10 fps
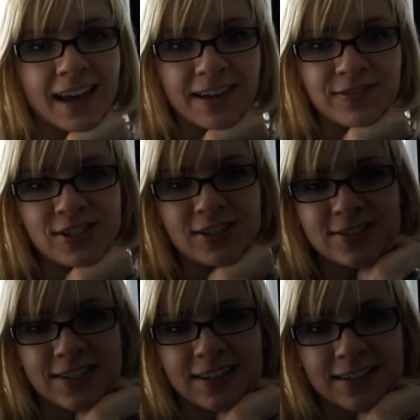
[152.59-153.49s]
After
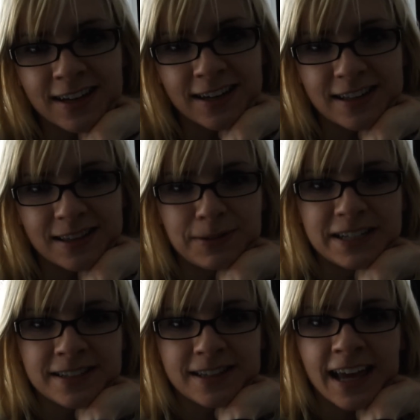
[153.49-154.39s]
you're done cutting the
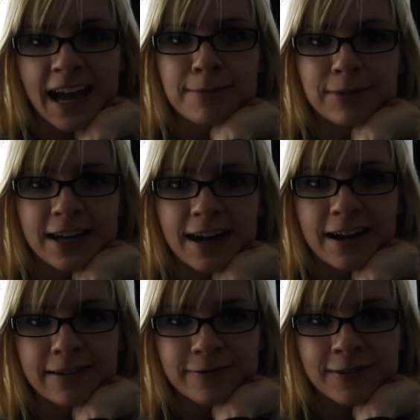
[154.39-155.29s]
base of the cabinet
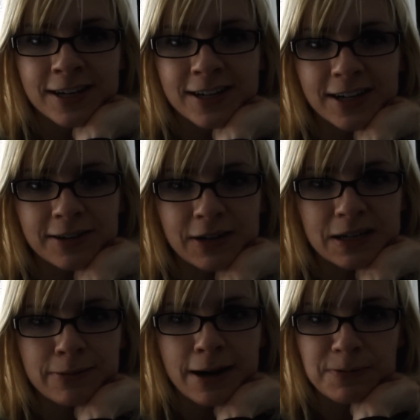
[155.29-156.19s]
off, you're going to
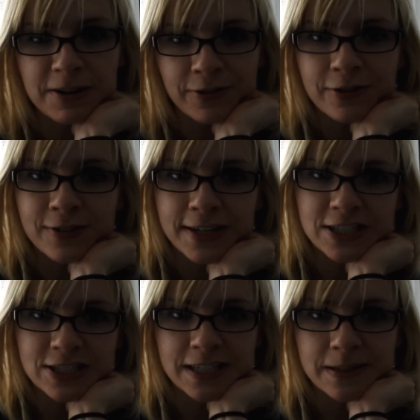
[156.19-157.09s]
want to prep it for
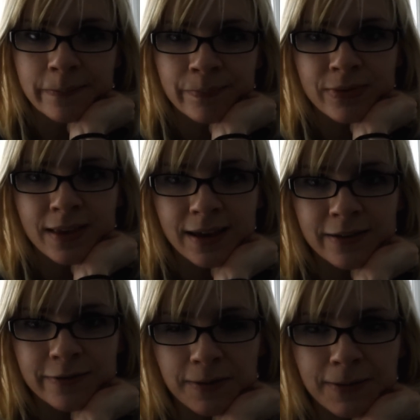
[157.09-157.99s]
finishing.
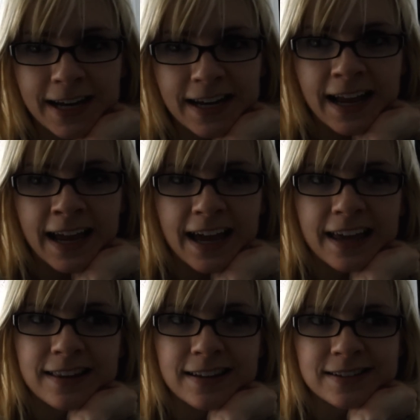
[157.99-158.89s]
For mine, I
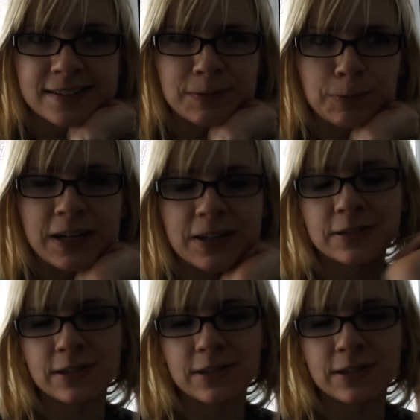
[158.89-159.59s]
had this weird